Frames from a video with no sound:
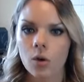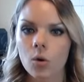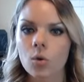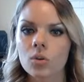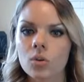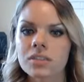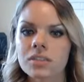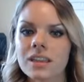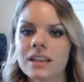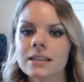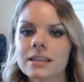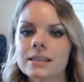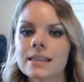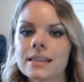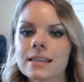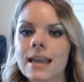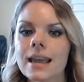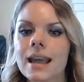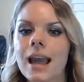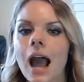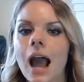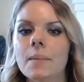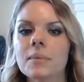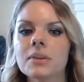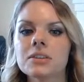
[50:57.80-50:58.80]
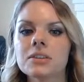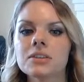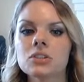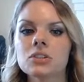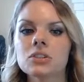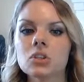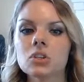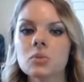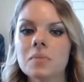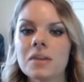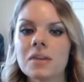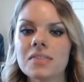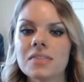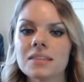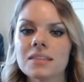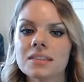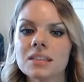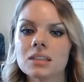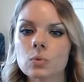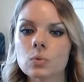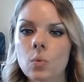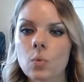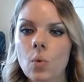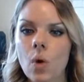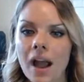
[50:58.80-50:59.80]
Things like, I'm assuming this
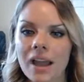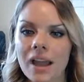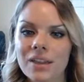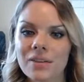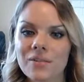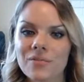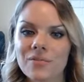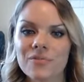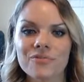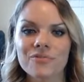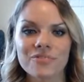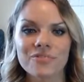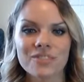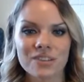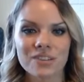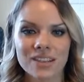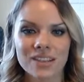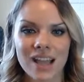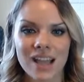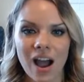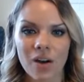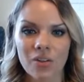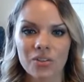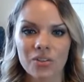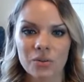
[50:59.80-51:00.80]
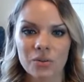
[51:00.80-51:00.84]
is why you filled out the